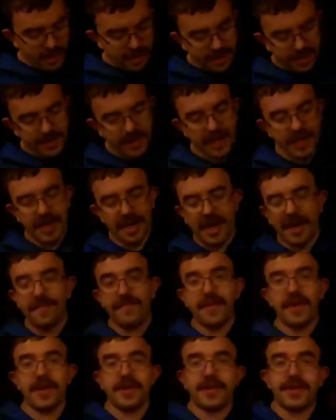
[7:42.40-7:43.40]
Then I
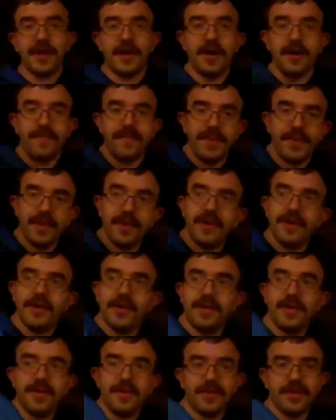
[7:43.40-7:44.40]
picked up
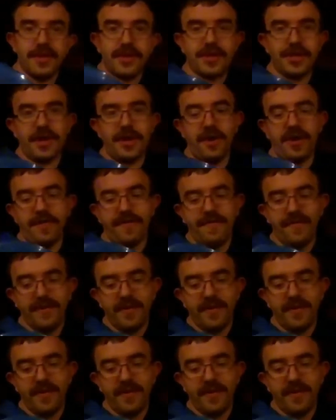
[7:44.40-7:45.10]
the Sheriff.